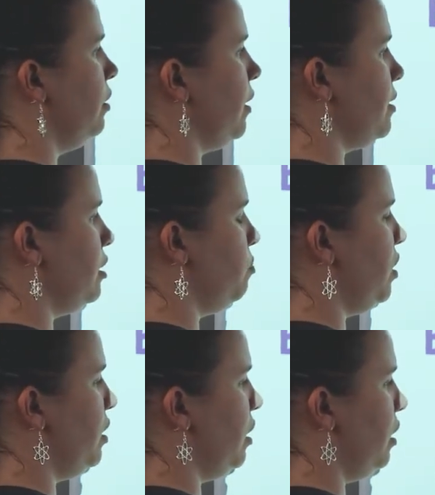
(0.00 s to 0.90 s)
That's going to
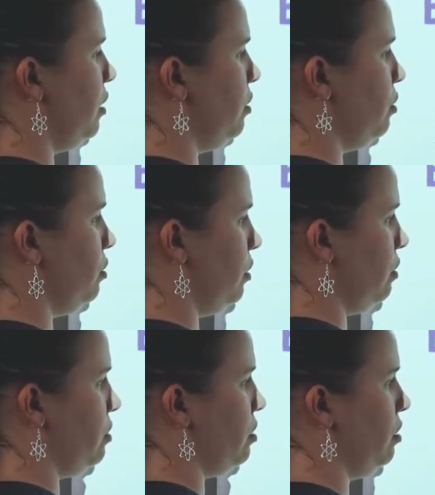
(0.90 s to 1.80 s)
be an
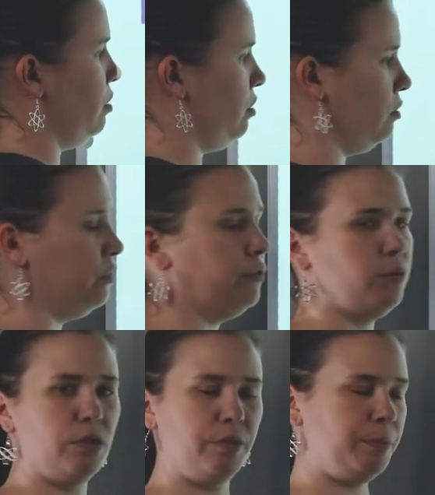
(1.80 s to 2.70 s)
increase of
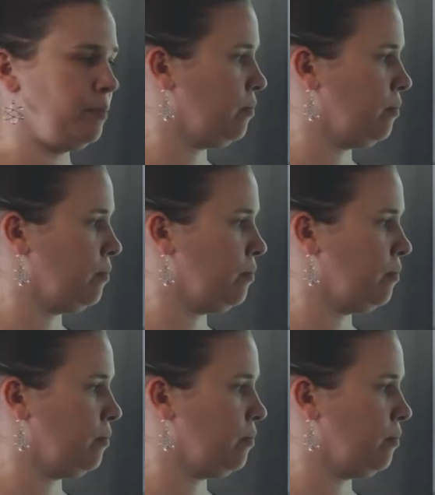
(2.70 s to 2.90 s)
4.